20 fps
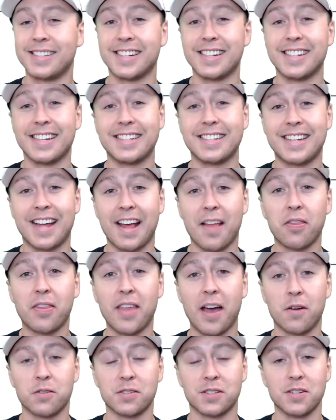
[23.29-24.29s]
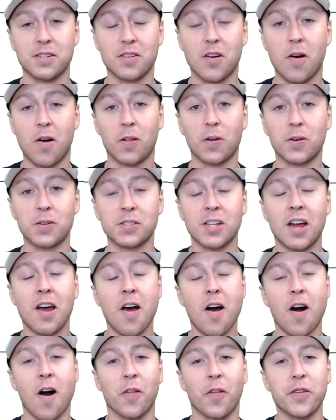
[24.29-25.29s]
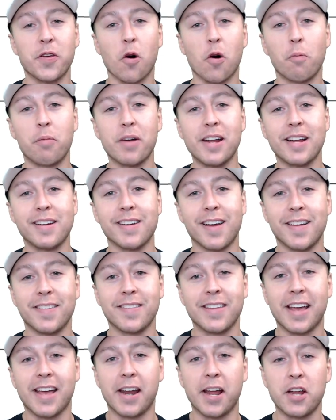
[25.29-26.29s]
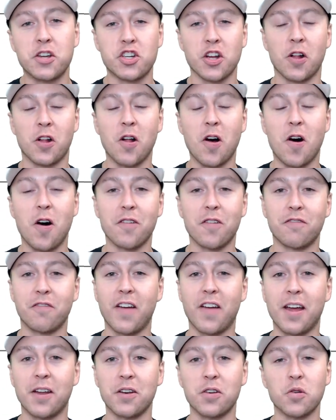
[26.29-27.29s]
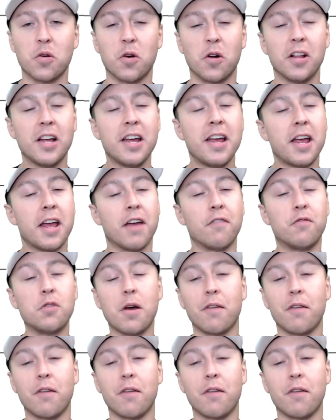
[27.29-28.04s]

into $10,000 on the opening night in the NHL on FanDuel. If you